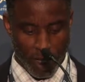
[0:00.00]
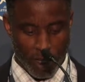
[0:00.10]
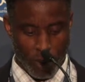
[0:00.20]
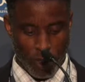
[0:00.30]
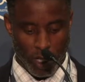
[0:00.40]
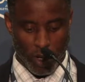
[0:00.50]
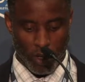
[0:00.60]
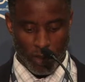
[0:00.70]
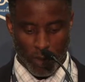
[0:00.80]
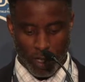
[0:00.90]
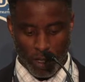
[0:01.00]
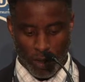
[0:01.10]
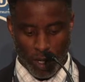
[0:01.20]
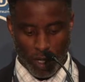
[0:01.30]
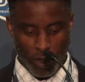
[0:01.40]
to encourage me to
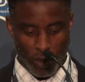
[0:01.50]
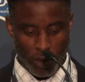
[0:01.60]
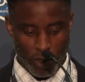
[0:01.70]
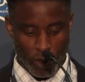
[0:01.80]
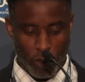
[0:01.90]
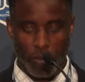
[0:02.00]
grade to go to school,